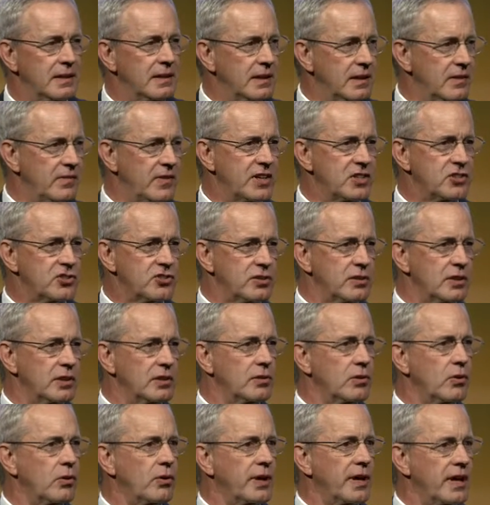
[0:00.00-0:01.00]
Eventually,
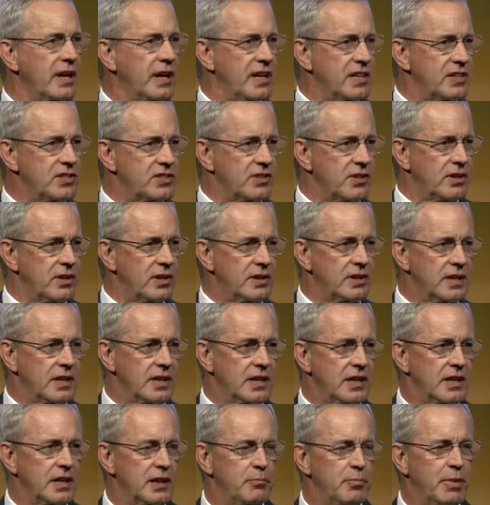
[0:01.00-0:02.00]
Lori and I started
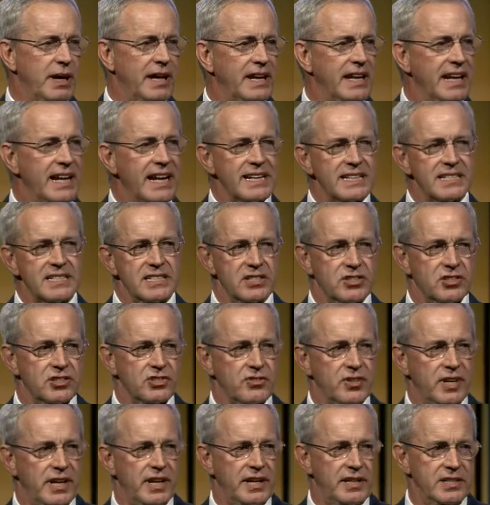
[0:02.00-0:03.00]
thinking about an exit
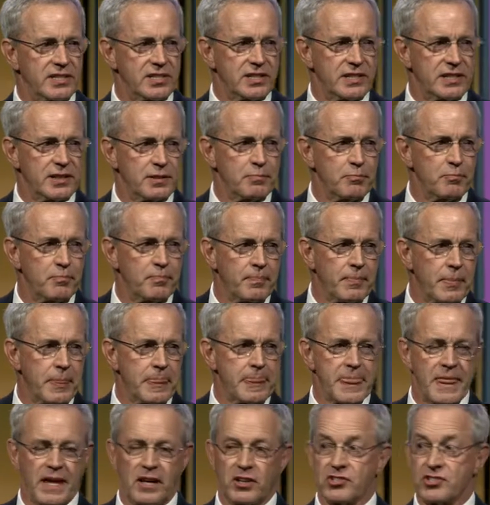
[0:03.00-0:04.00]
strategy.
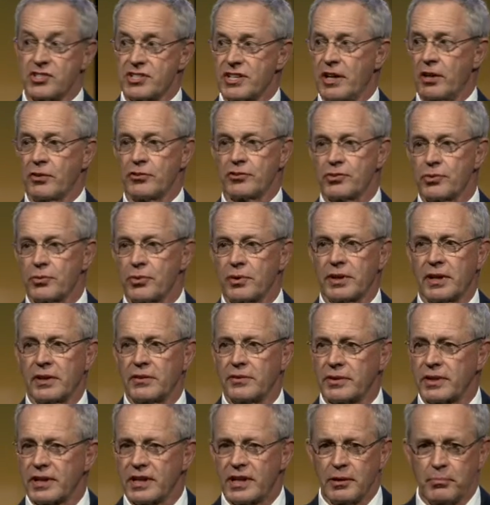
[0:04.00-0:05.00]
Sell to
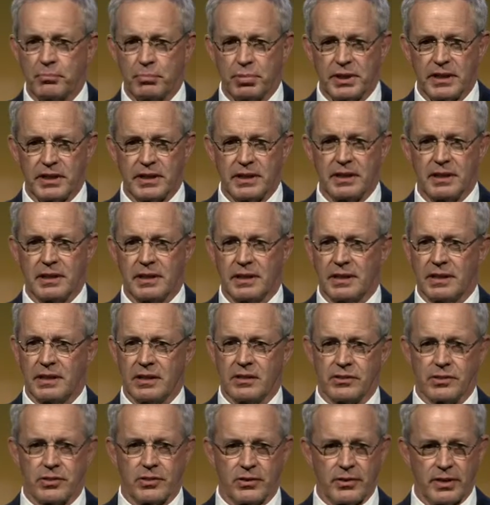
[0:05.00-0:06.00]
another company,
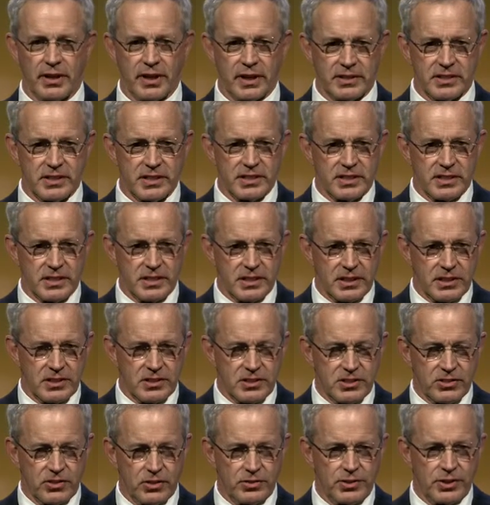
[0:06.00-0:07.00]
turn Hutchinson
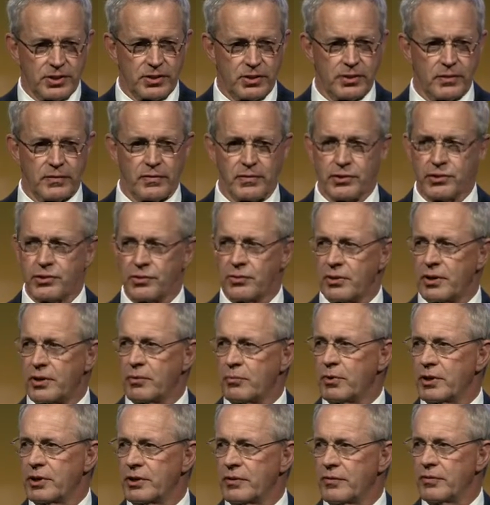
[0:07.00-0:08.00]
Consulting over to our
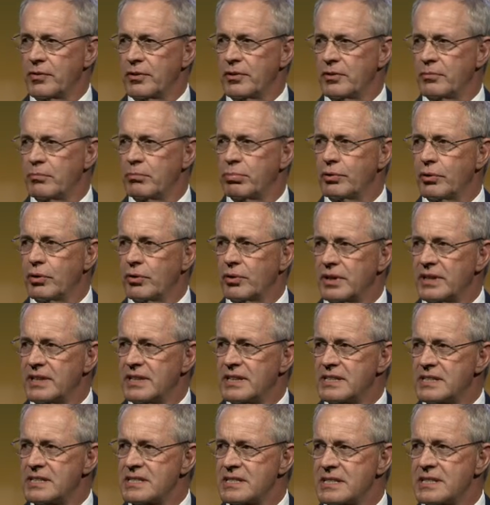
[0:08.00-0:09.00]
wonderful
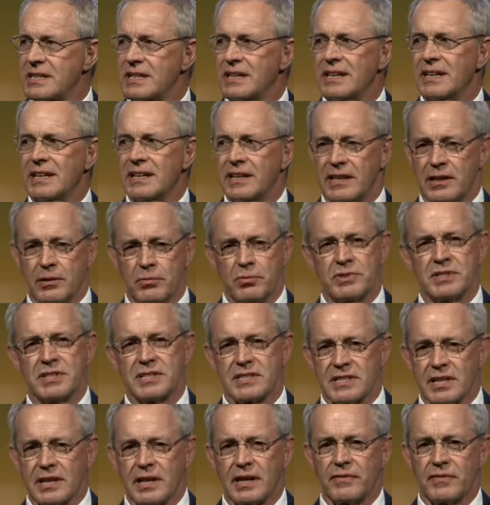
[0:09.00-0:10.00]
employees. It was a
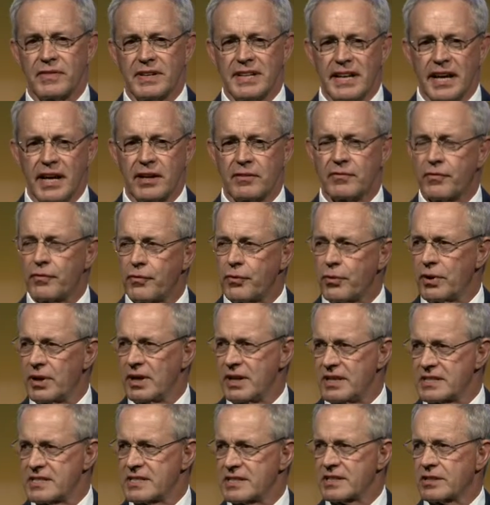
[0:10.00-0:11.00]
tough nut for
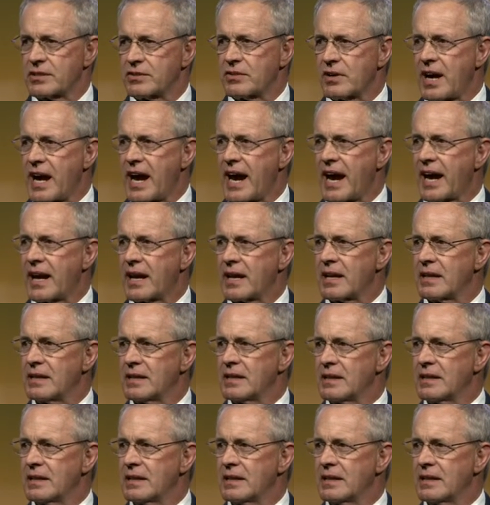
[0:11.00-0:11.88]
us to crack.